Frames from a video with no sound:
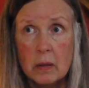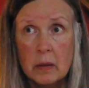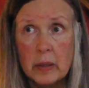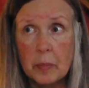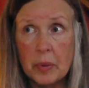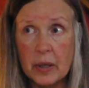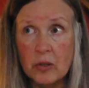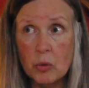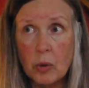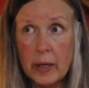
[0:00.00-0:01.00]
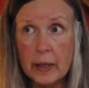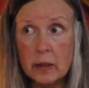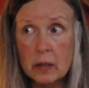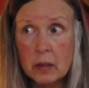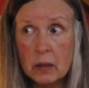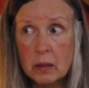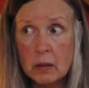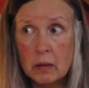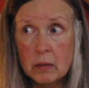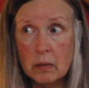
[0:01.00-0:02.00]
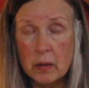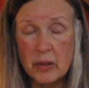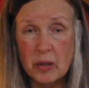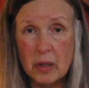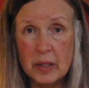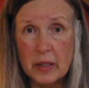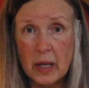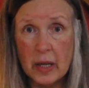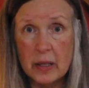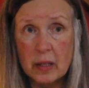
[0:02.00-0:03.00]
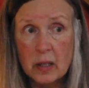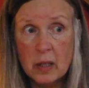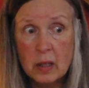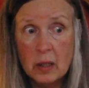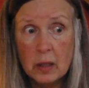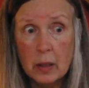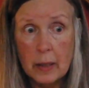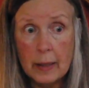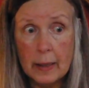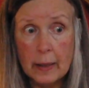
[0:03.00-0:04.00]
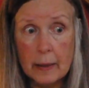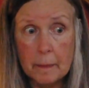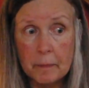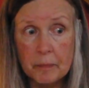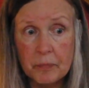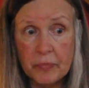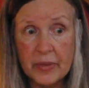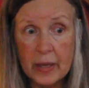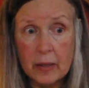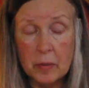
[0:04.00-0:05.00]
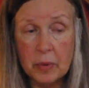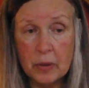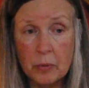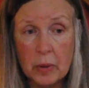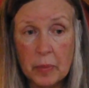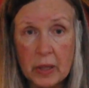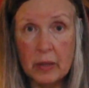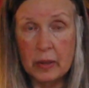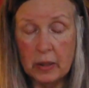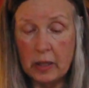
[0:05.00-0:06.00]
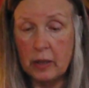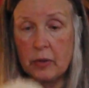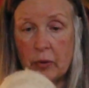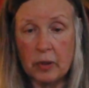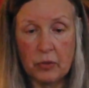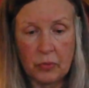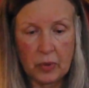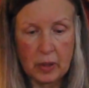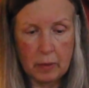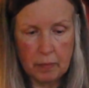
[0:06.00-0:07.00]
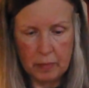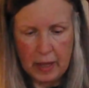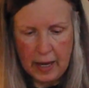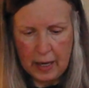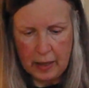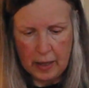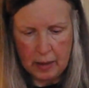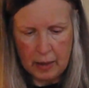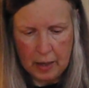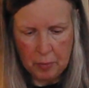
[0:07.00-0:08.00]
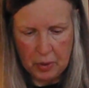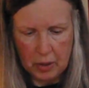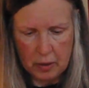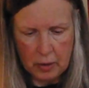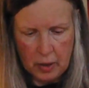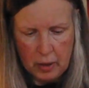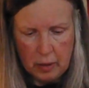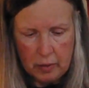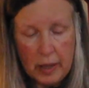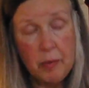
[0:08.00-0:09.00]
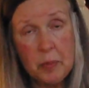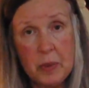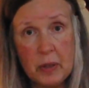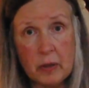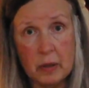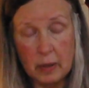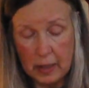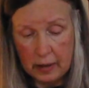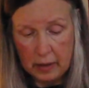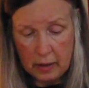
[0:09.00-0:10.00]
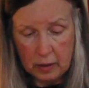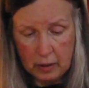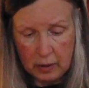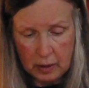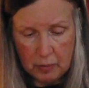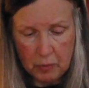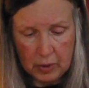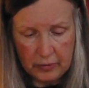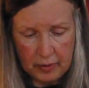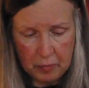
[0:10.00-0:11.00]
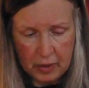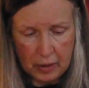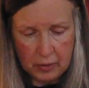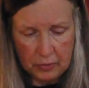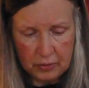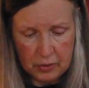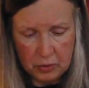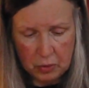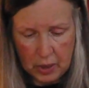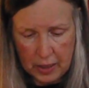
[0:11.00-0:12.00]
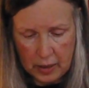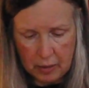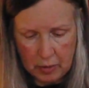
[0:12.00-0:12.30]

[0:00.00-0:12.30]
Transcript: Knit Picks white, or undyed, and that could be the ribbing, and then he could do this for the hat part. And that would be good. I think he wants something else to do right now.